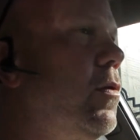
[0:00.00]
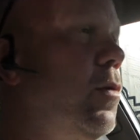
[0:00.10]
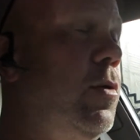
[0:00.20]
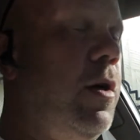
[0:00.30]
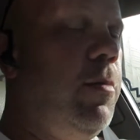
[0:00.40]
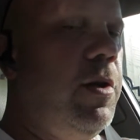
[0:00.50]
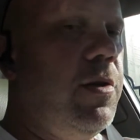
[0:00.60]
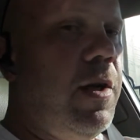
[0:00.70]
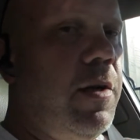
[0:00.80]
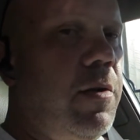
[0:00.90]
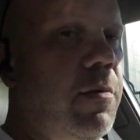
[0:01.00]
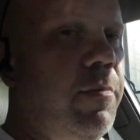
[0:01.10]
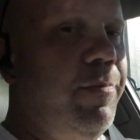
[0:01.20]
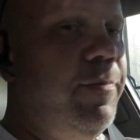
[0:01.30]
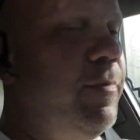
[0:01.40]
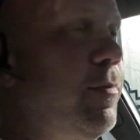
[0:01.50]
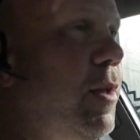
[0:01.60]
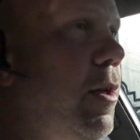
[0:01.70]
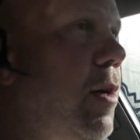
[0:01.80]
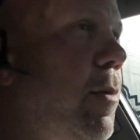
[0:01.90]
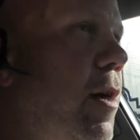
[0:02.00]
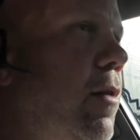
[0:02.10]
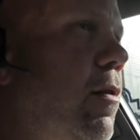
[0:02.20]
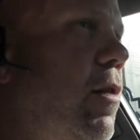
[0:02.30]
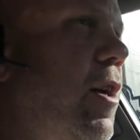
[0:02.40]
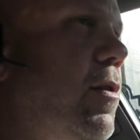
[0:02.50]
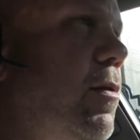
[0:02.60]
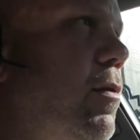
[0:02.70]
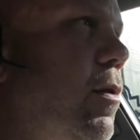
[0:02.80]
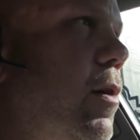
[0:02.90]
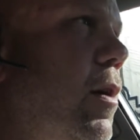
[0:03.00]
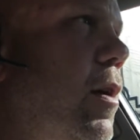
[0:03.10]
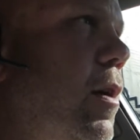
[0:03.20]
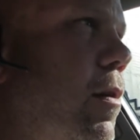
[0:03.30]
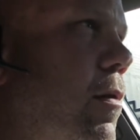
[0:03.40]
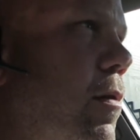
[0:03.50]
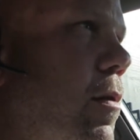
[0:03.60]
too terribly excited to be thinking about. And you guys are dirty again.